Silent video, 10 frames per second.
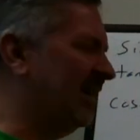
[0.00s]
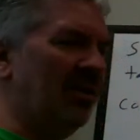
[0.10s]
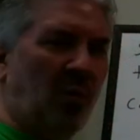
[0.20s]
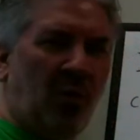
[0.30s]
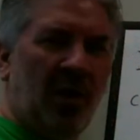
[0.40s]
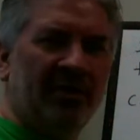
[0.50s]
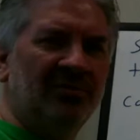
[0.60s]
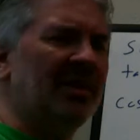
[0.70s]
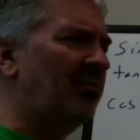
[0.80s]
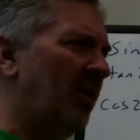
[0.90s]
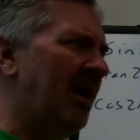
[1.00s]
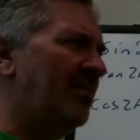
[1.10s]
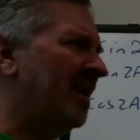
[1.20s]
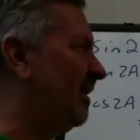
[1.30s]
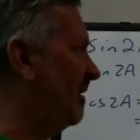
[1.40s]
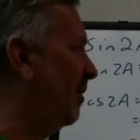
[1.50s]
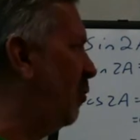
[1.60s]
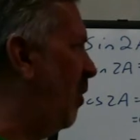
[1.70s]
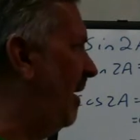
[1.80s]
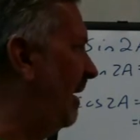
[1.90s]
a 1, you say, well, how am I going to get a
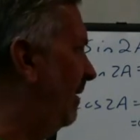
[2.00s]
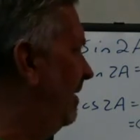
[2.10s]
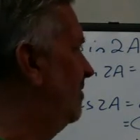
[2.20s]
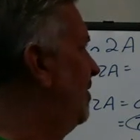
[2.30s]
1 out of this?